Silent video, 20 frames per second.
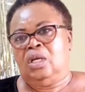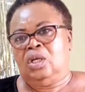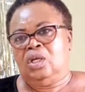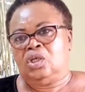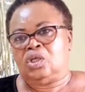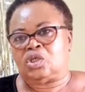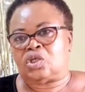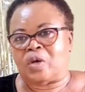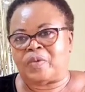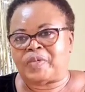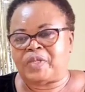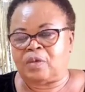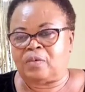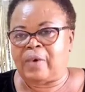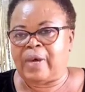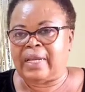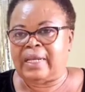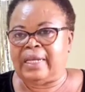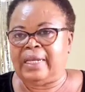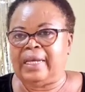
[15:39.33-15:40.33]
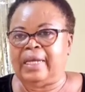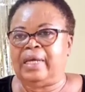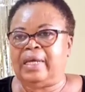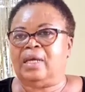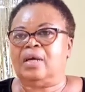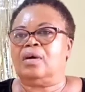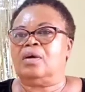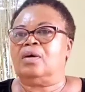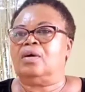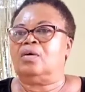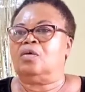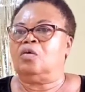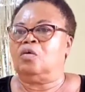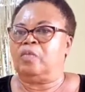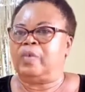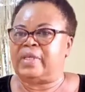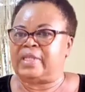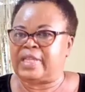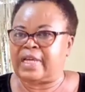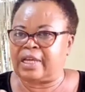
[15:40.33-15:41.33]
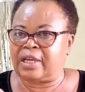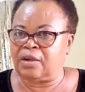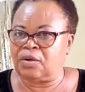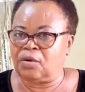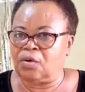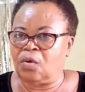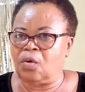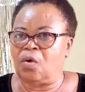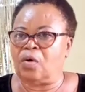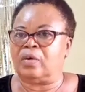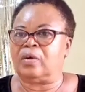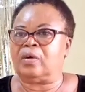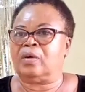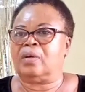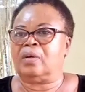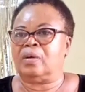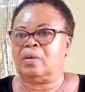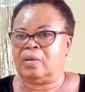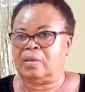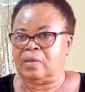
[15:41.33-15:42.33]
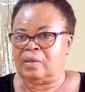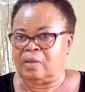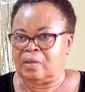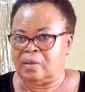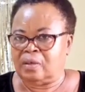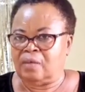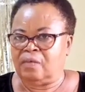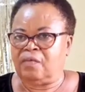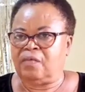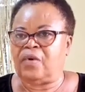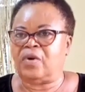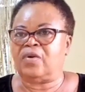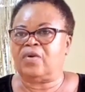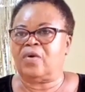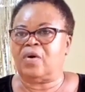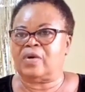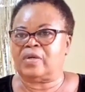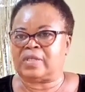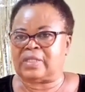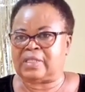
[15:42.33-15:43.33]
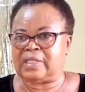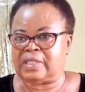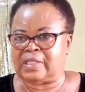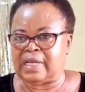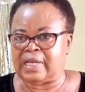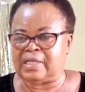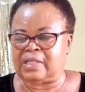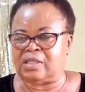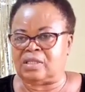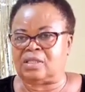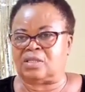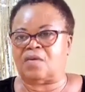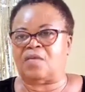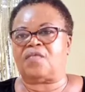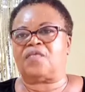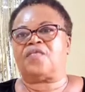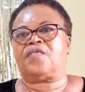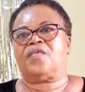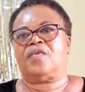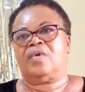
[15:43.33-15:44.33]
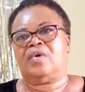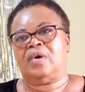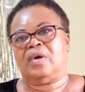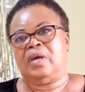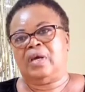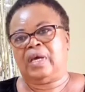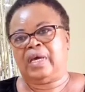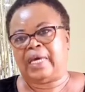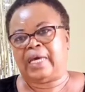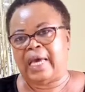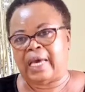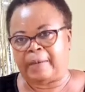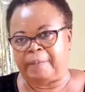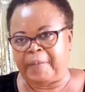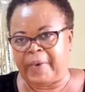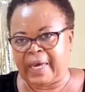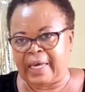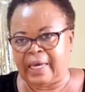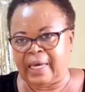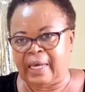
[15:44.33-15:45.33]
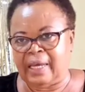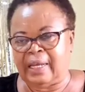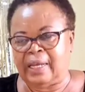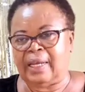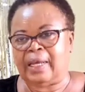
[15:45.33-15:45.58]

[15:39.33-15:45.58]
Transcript: Subsequently, we'll be taking you on various stages of cake baking.